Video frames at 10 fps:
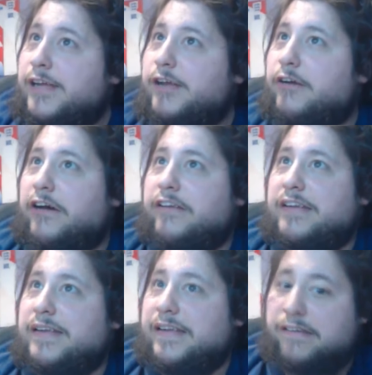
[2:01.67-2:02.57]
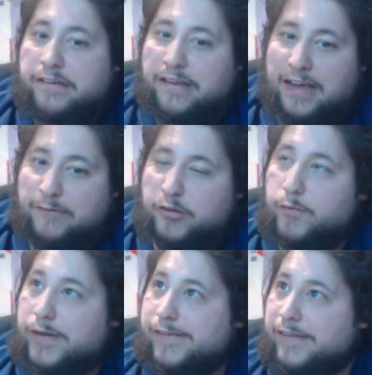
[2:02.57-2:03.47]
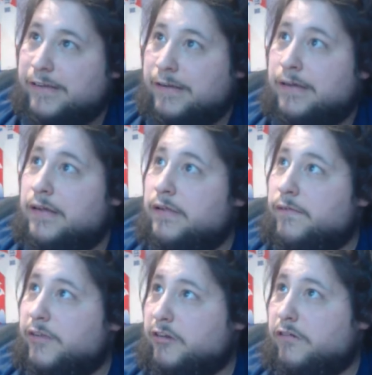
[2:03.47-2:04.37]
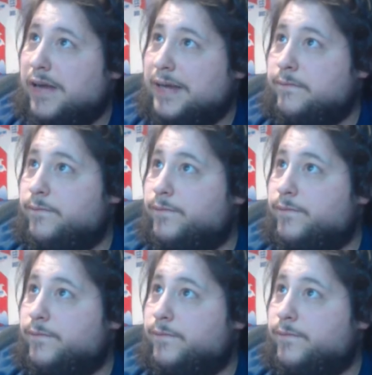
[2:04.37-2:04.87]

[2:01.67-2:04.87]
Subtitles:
You can't see this because I haven't switched the screen.